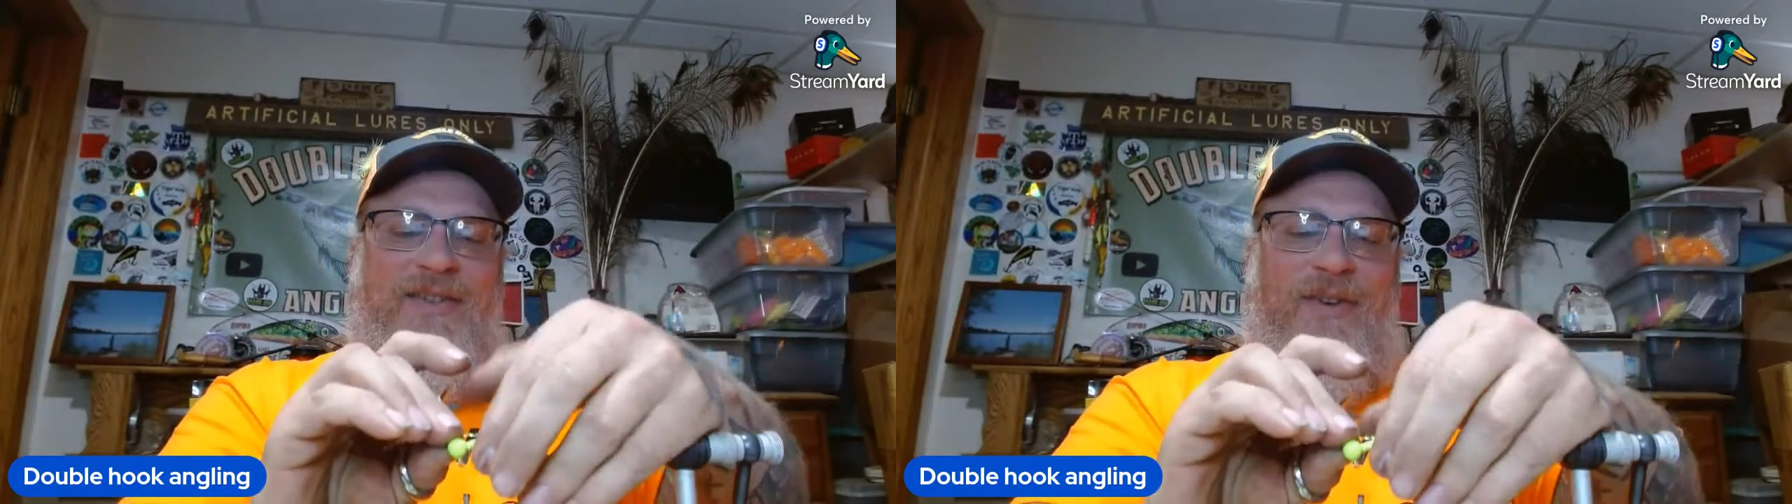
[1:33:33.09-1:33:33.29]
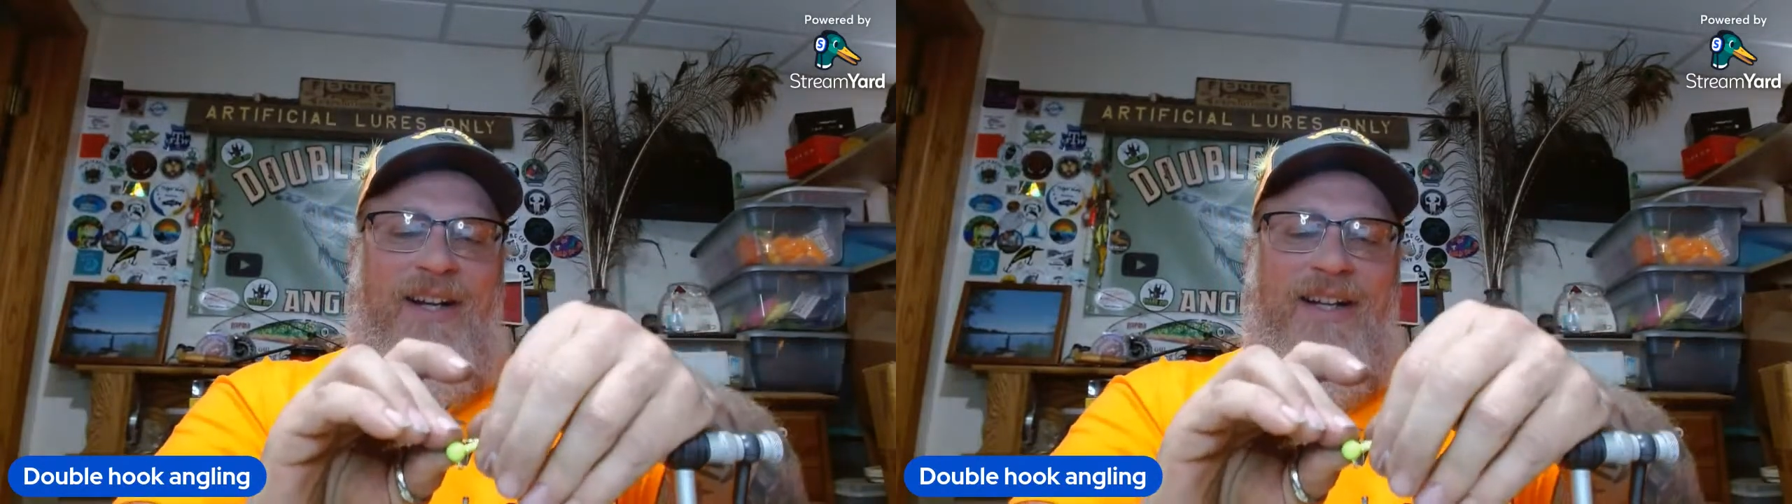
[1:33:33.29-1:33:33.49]

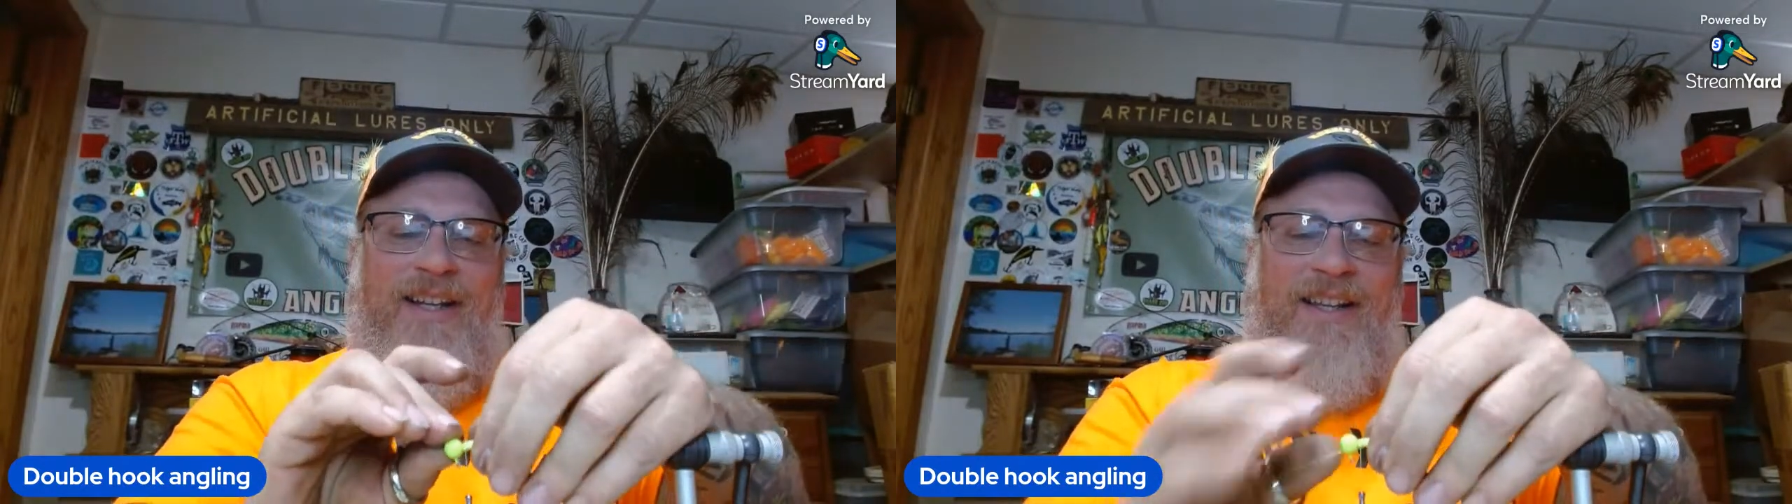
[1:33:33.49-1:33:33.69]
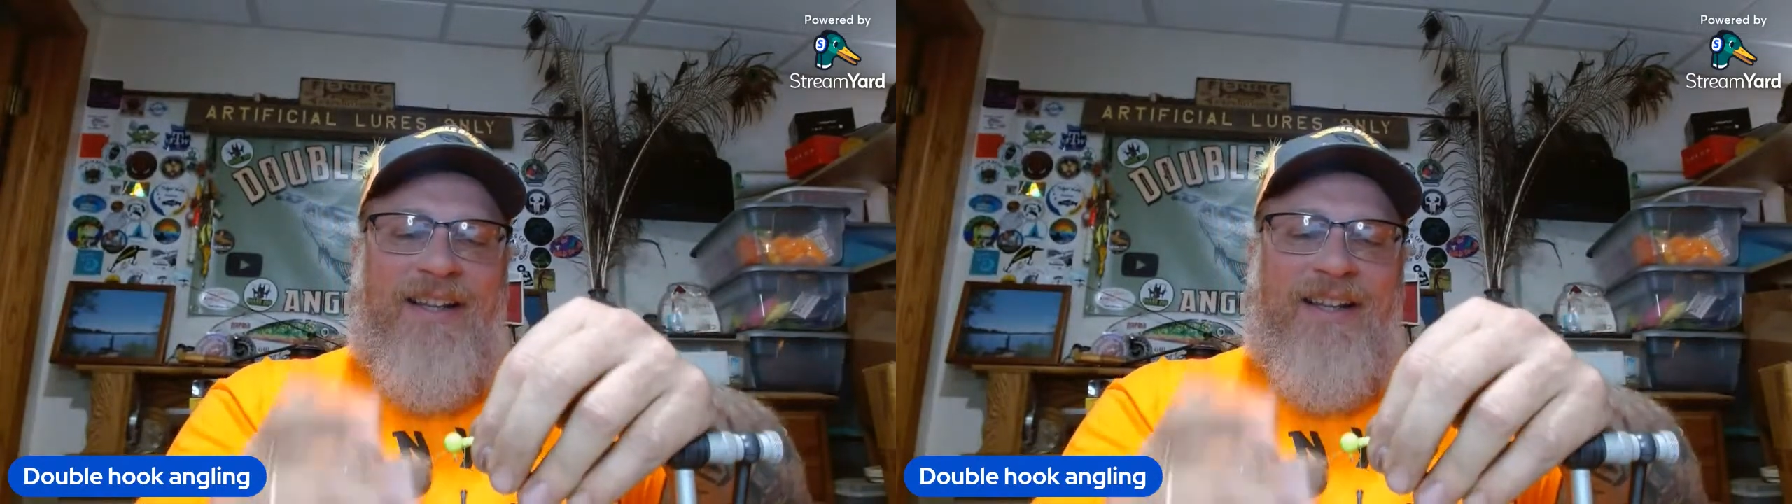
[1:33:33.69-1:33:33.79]
run